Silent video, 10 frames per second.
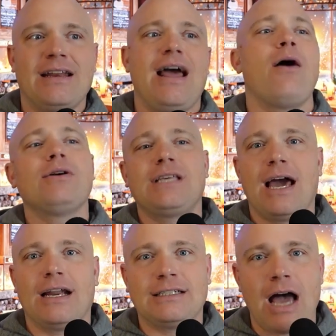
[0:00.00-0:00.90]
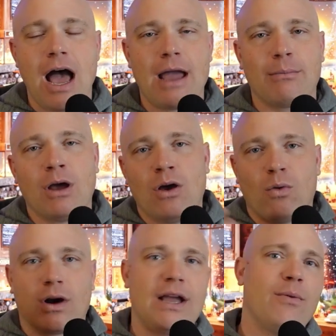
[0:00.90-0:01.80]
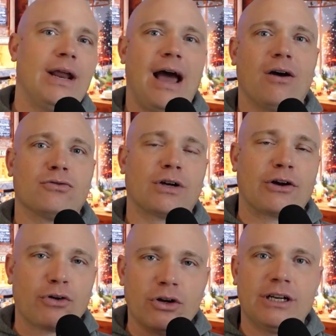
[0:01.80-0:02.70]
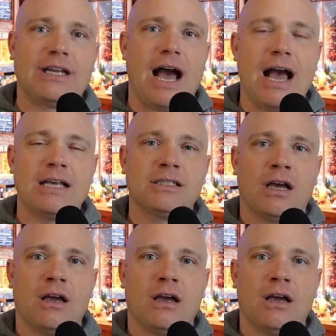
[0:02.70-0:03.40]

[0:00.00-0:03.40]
Now he's had a time where he went out and recruited guys,